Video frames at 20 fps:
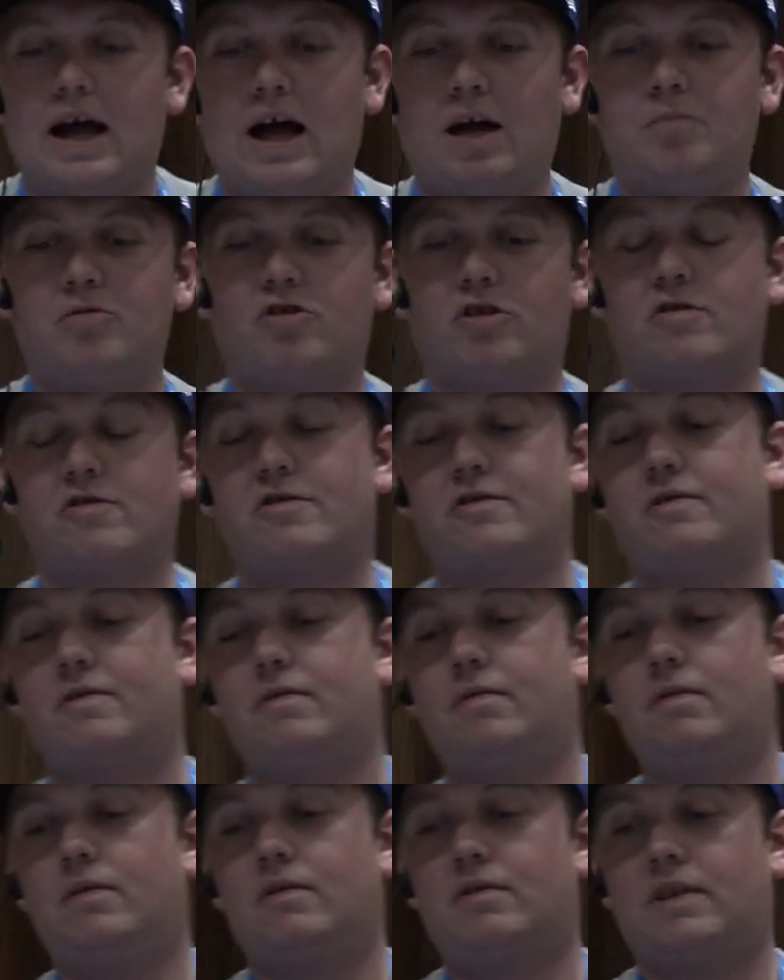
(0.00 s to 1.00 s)
I'm just
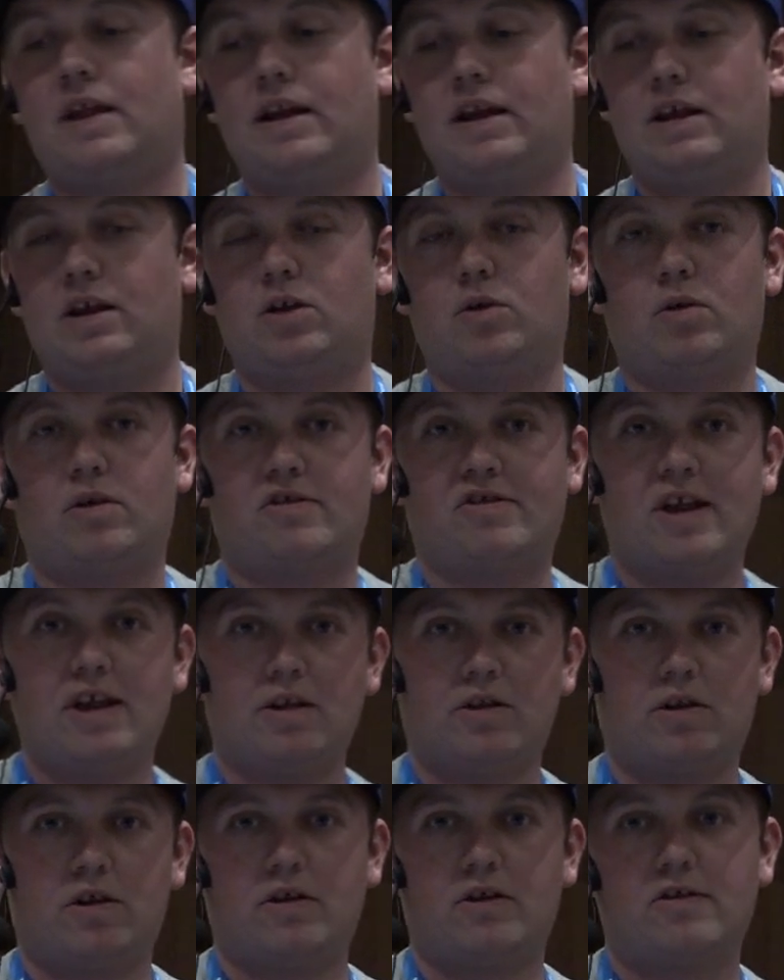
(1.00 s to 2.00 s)
telling you a
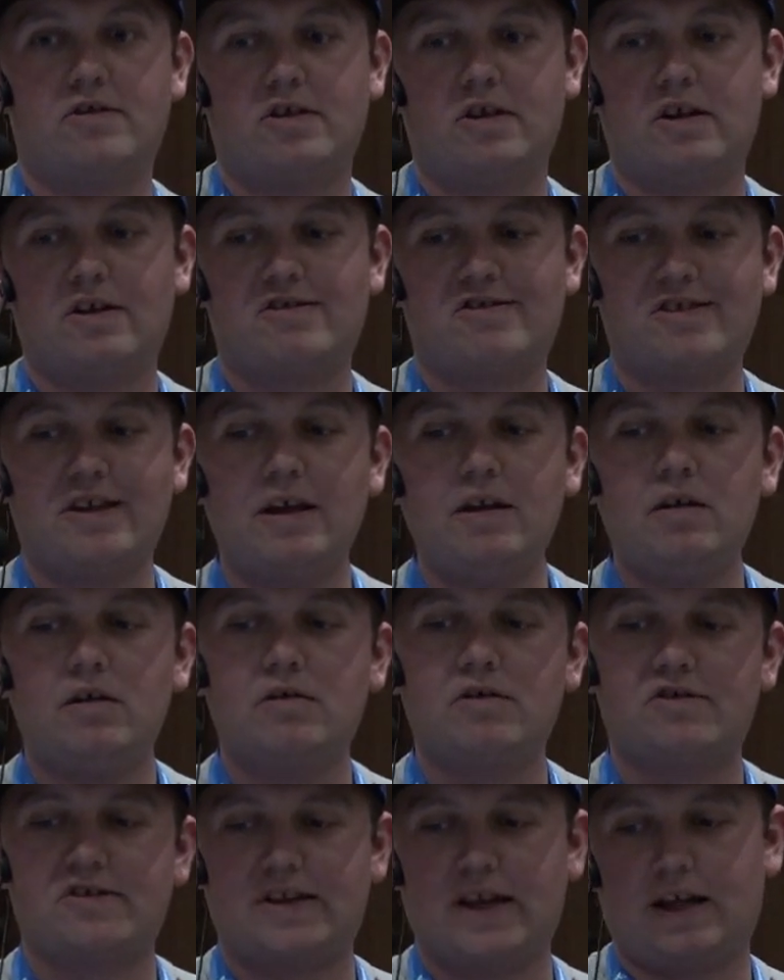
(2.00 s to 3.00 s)
sentence.
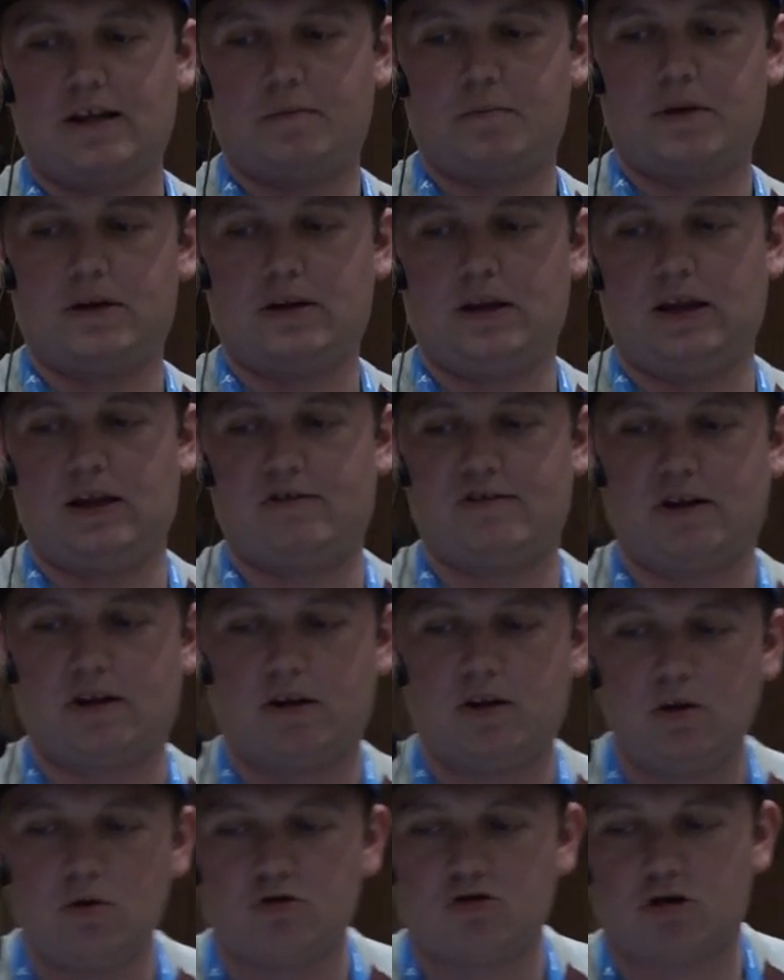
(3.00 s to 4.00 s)
Single statement
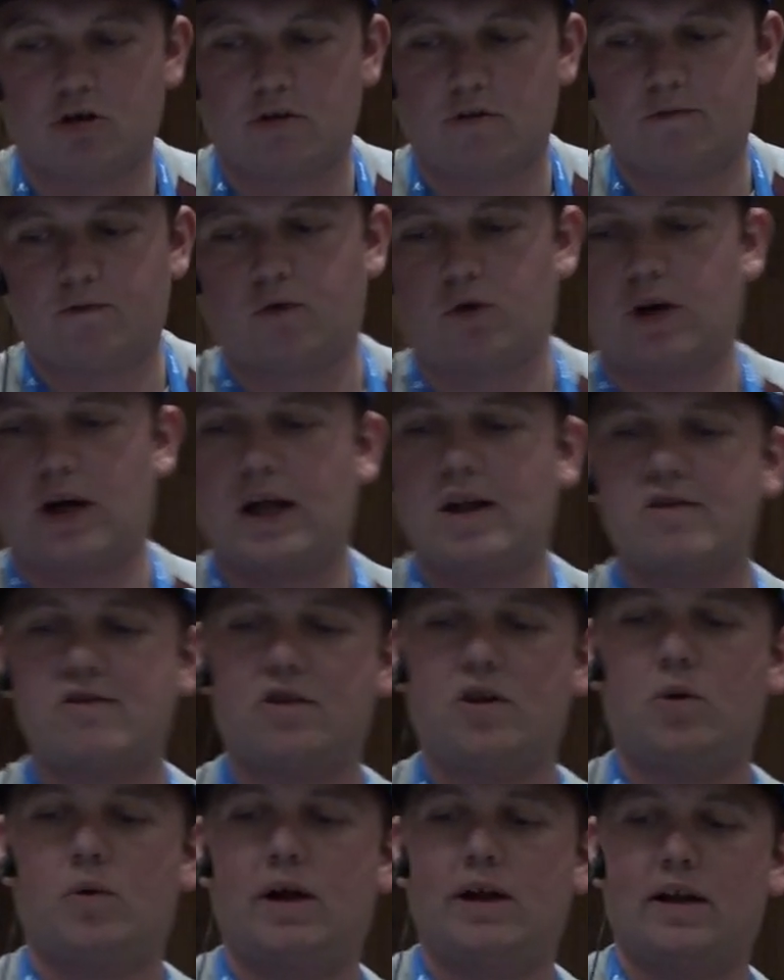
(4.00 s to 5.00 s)
execution for
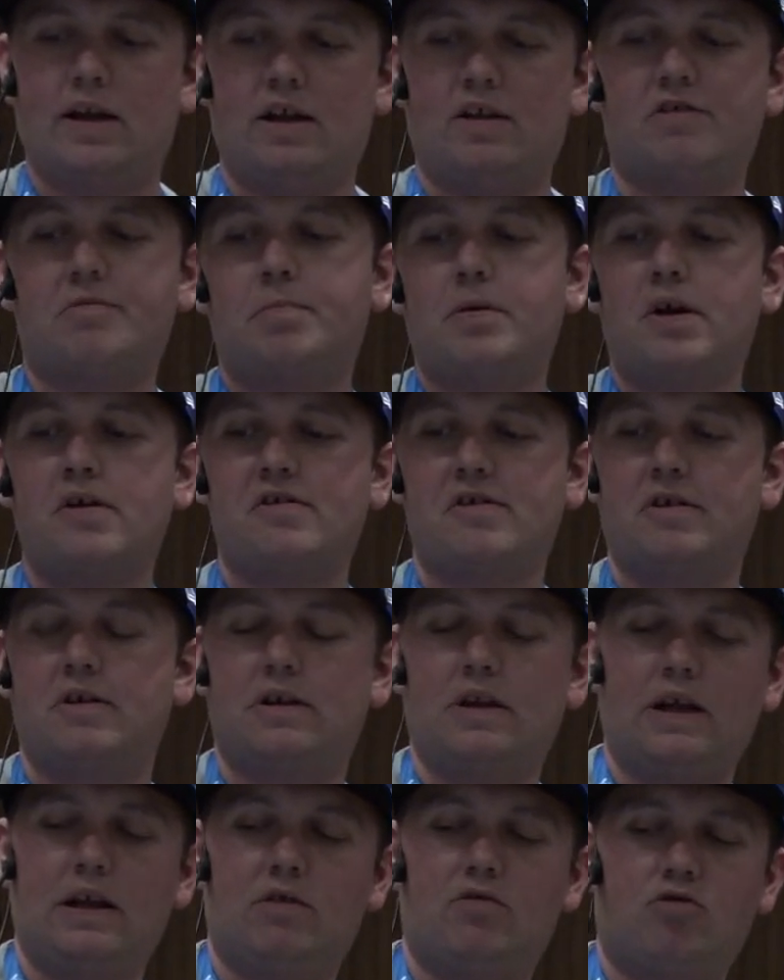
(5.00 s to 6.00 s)
SQL is
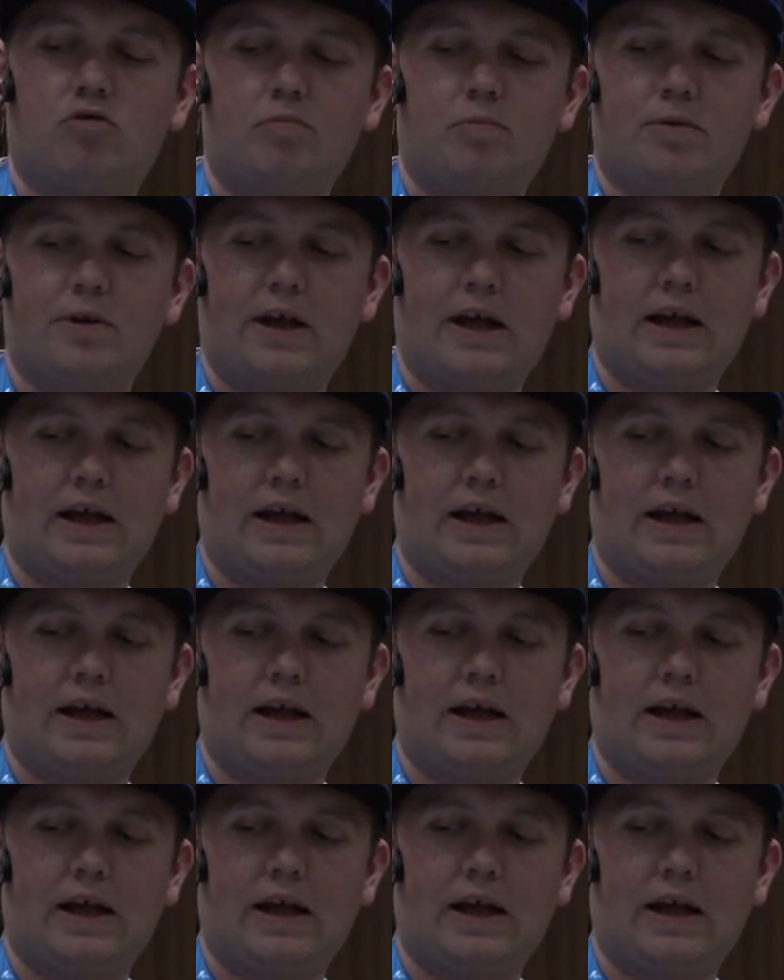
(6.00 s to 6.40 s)
present in Drupal